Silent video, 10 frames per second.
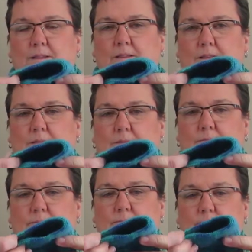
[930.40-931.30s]

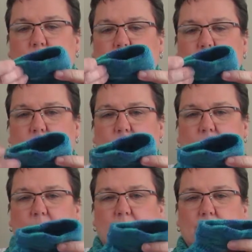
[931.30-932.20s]

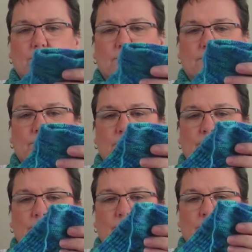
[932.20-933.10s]

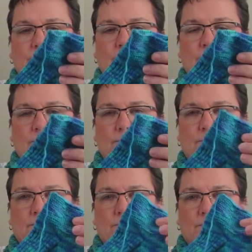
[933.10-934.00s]
This person isn't speaking.